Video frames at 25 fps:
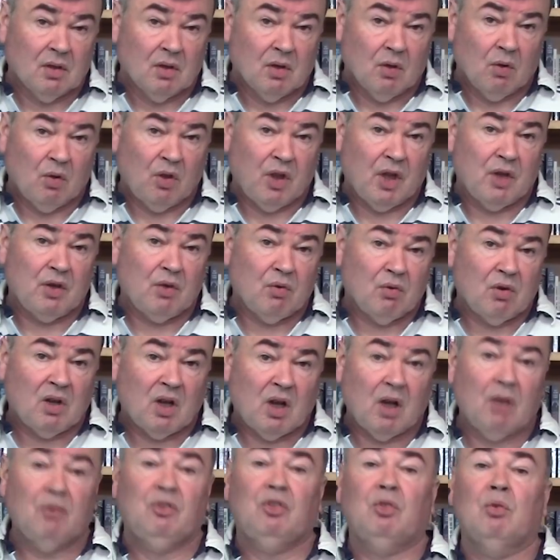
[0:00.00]
although your
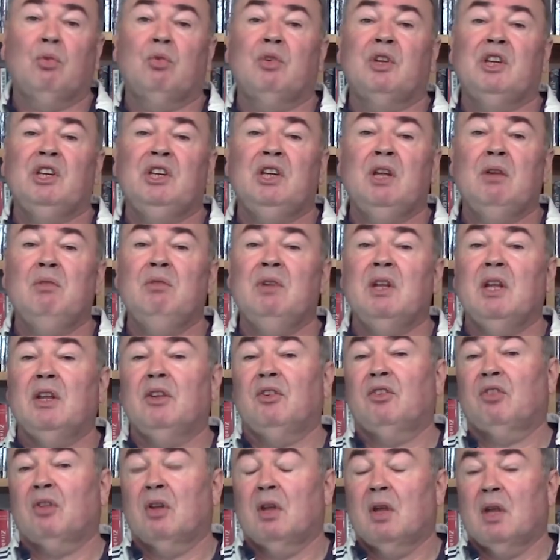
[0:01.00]
close order
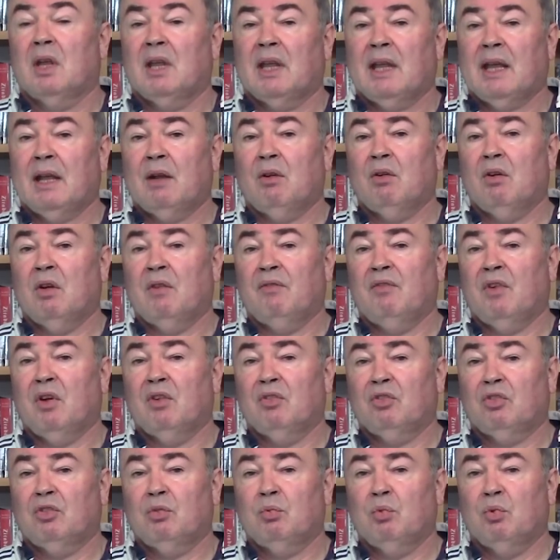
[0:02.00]
units cannot
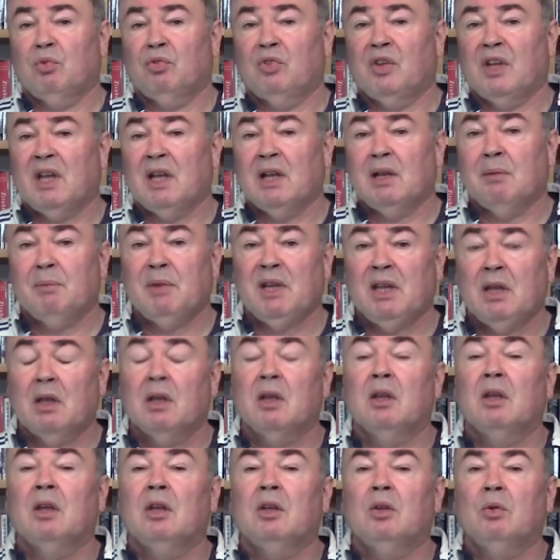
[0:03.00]
advance towards the enemy,
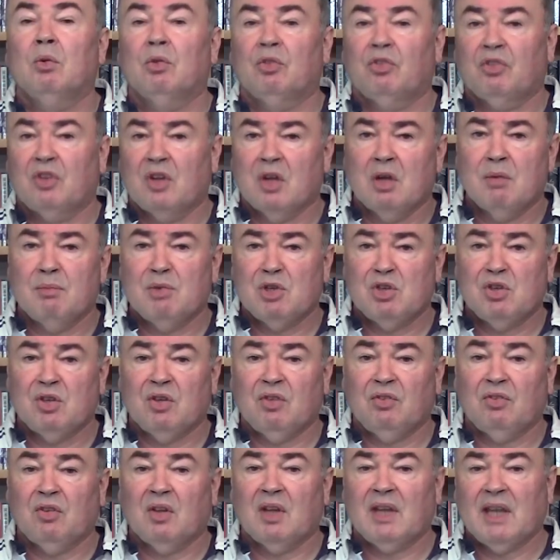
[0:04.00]
your
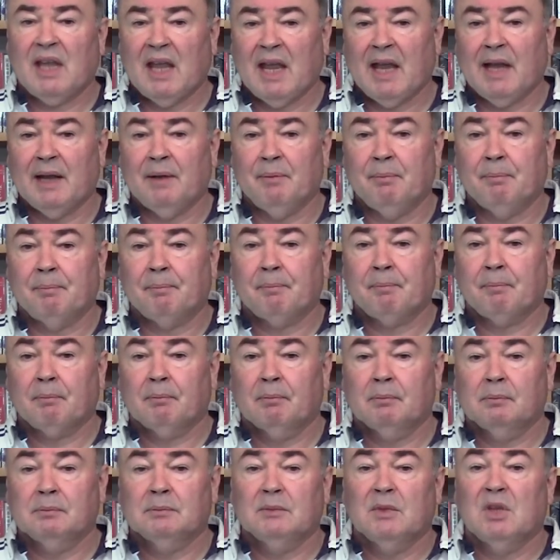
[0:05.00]
skirmishers can.
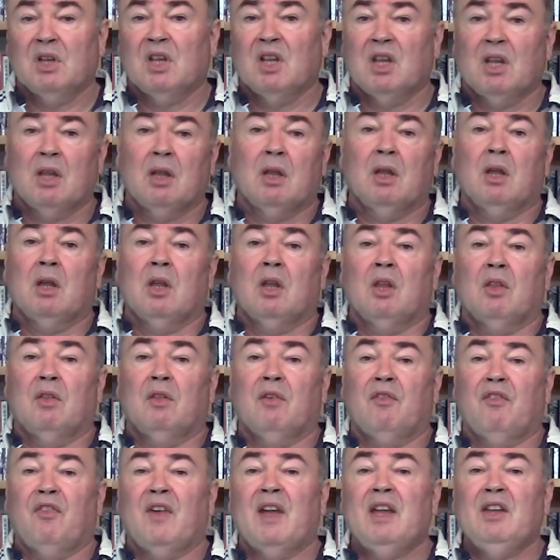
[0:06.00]
The
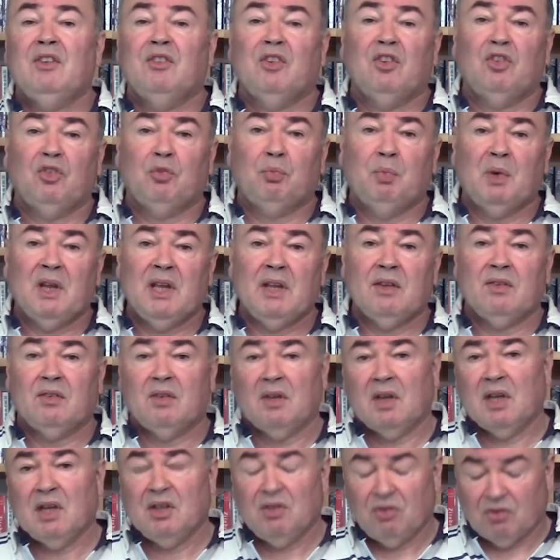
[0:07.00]
phase is split
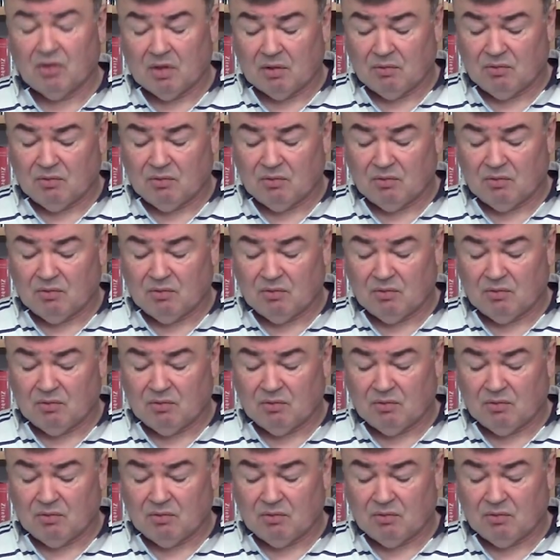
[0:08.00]
into